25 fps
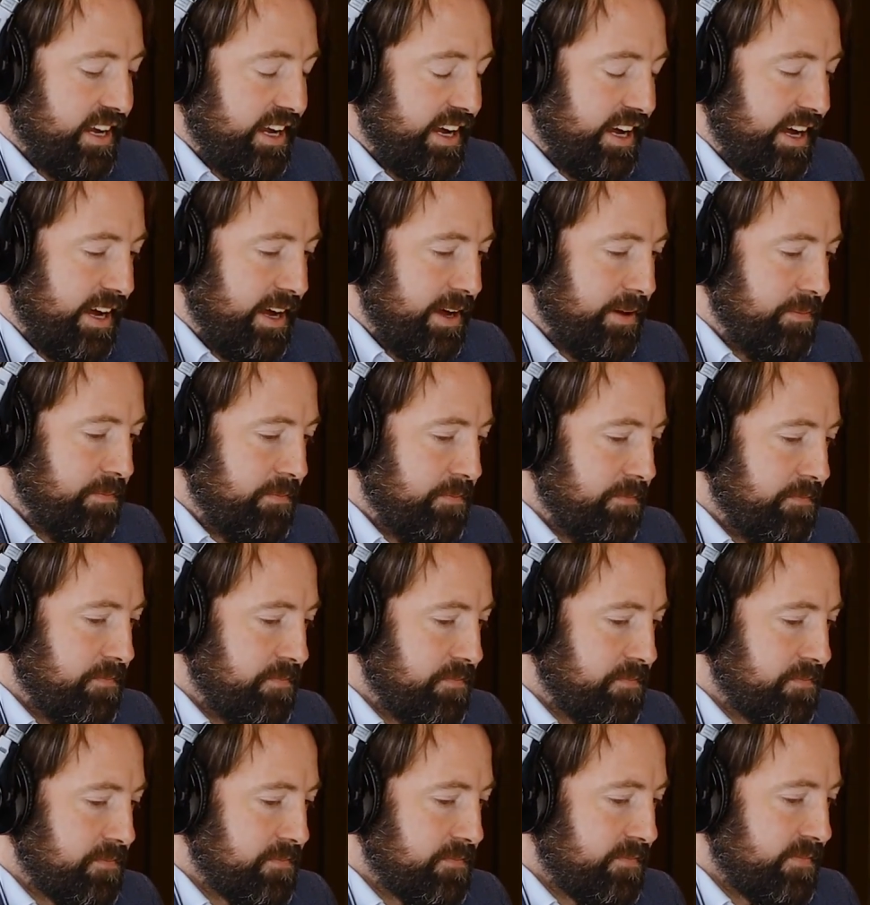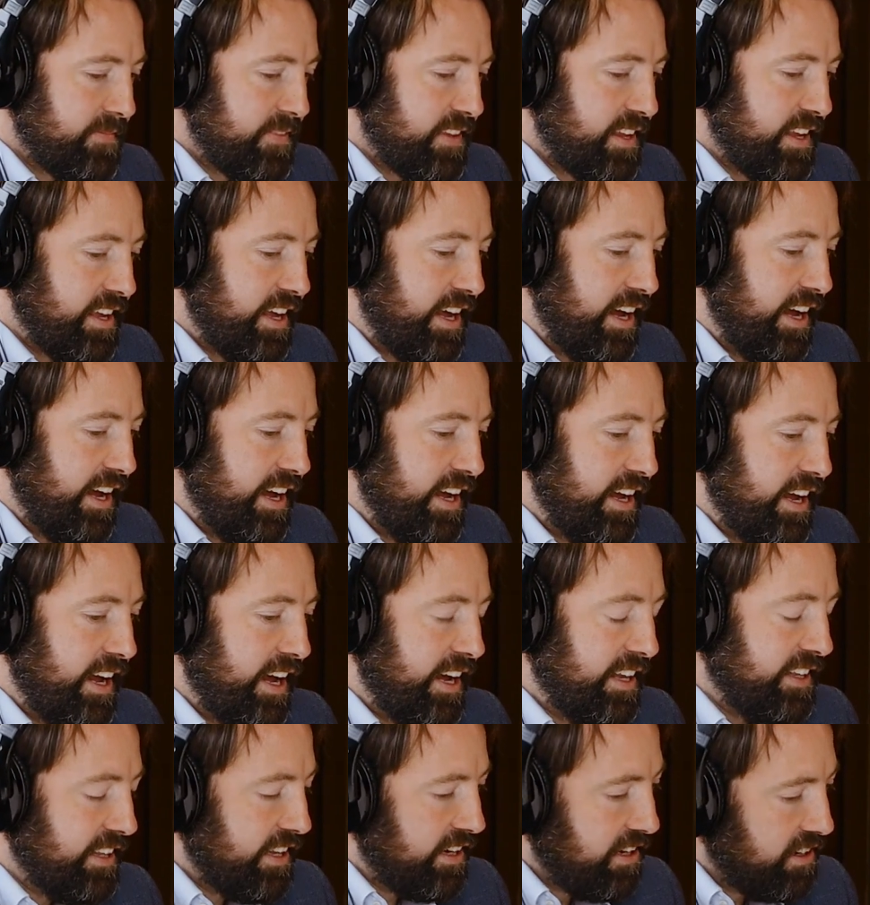
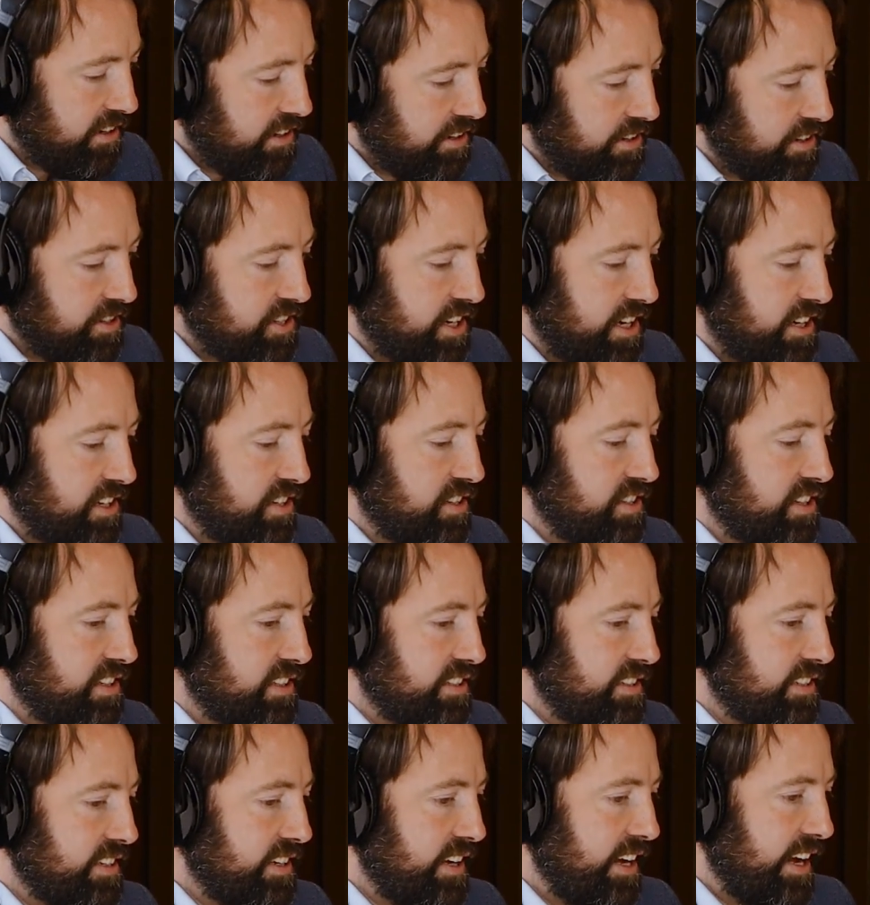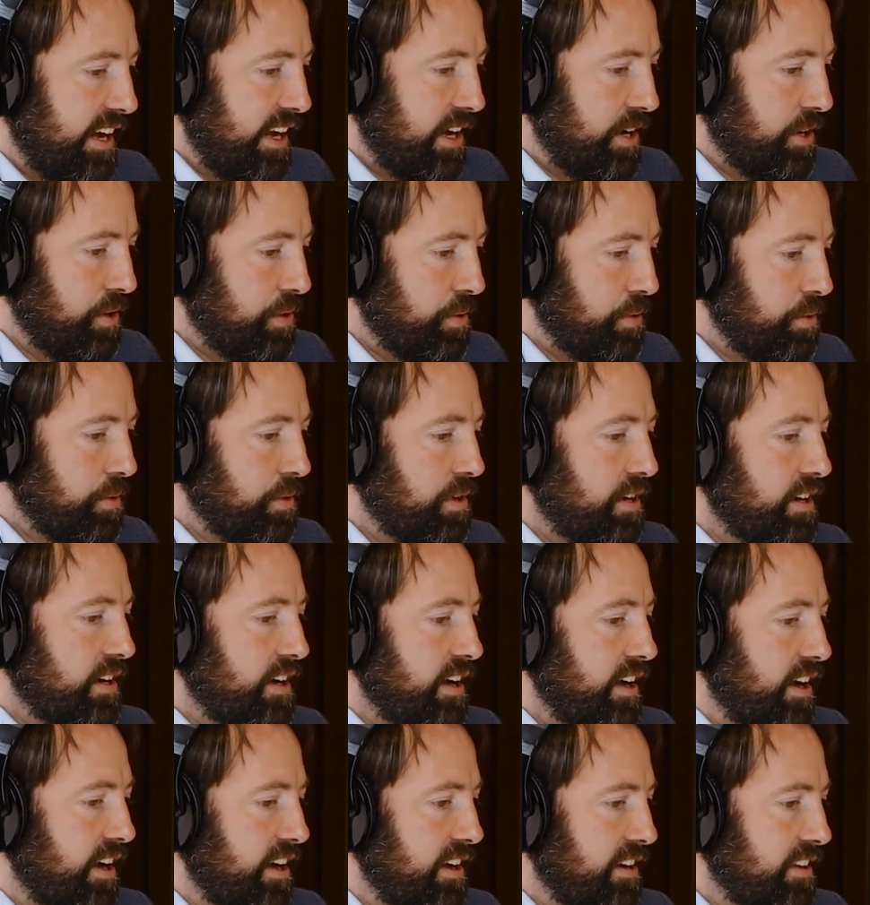And then another challenge is how
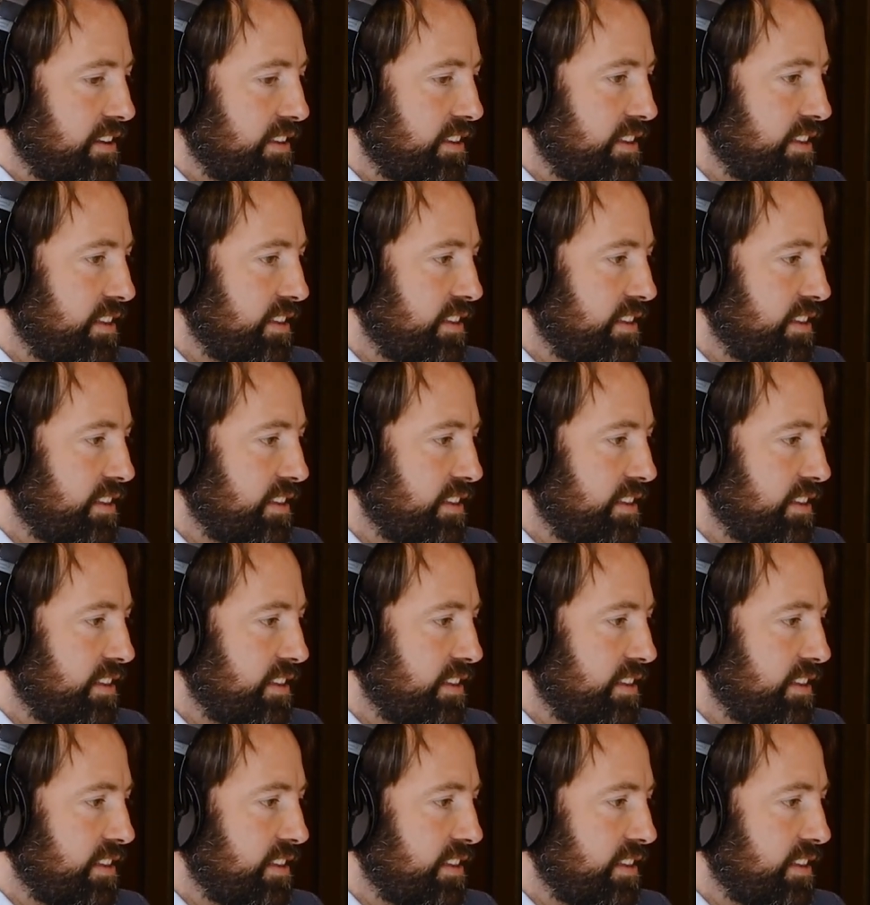are